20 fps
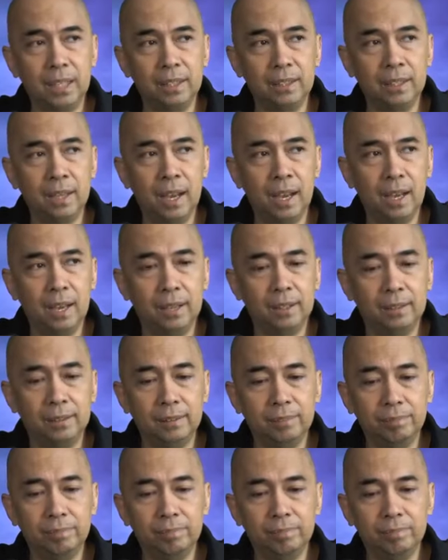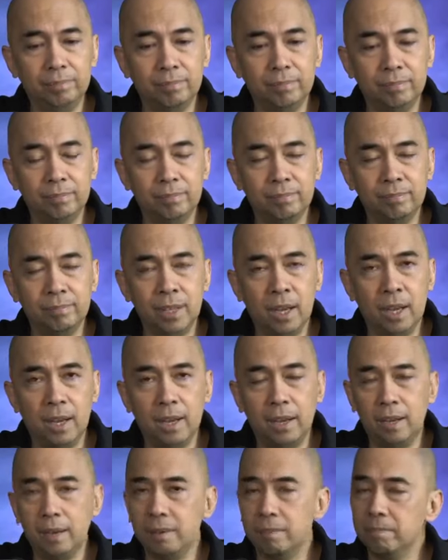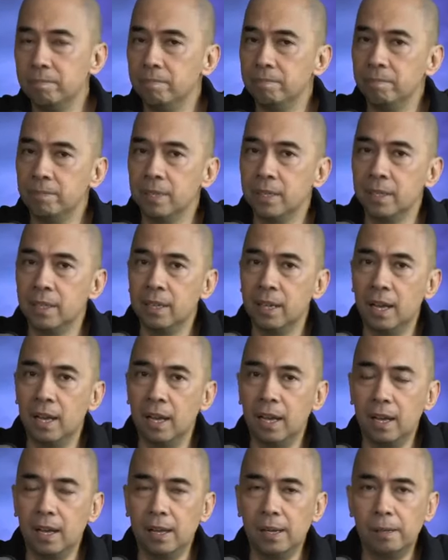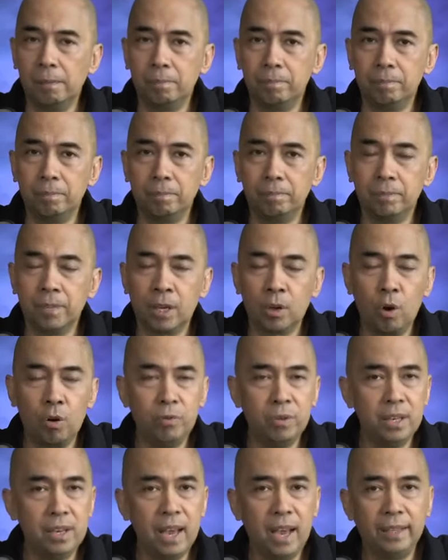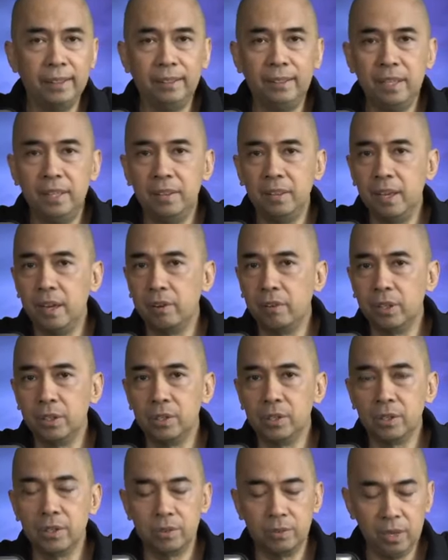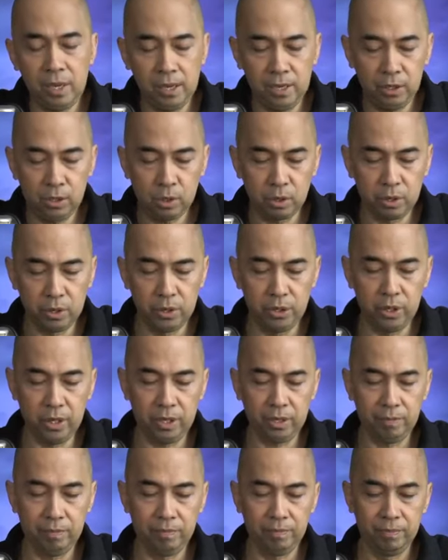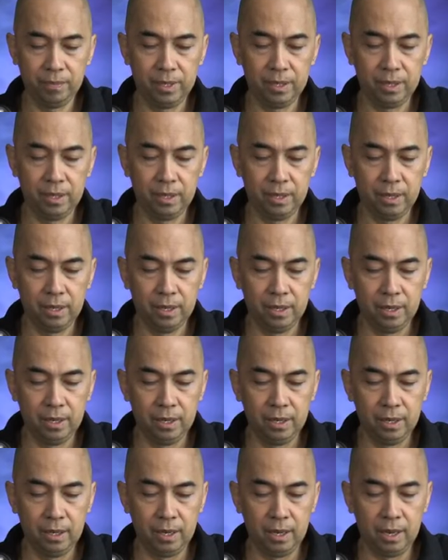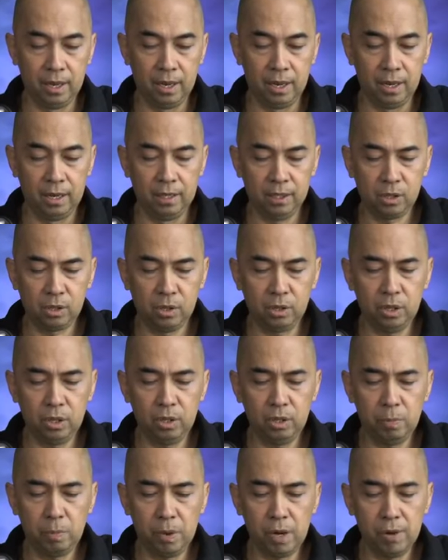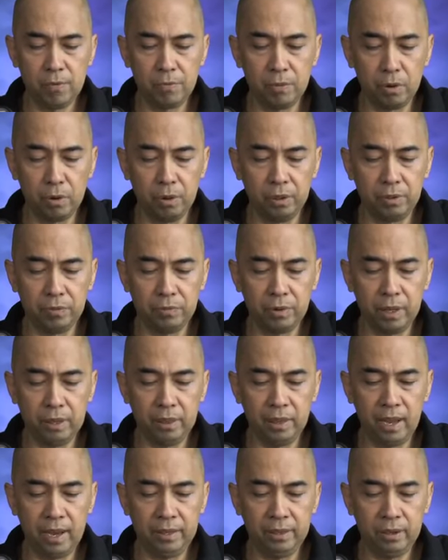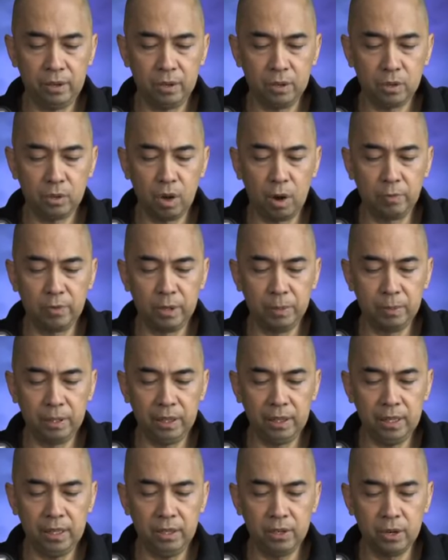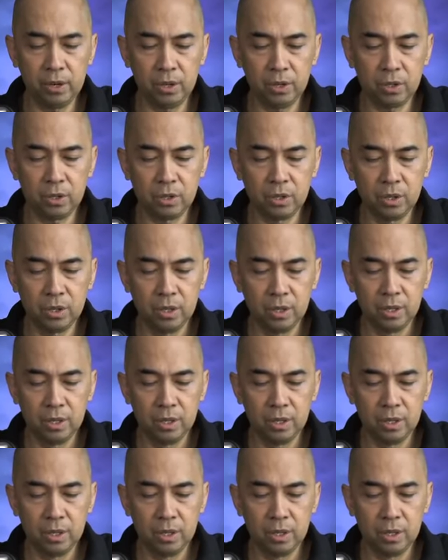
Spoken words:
The COVID-19 there is really surging. Let's continue to pray for all the frontliners, government leaders,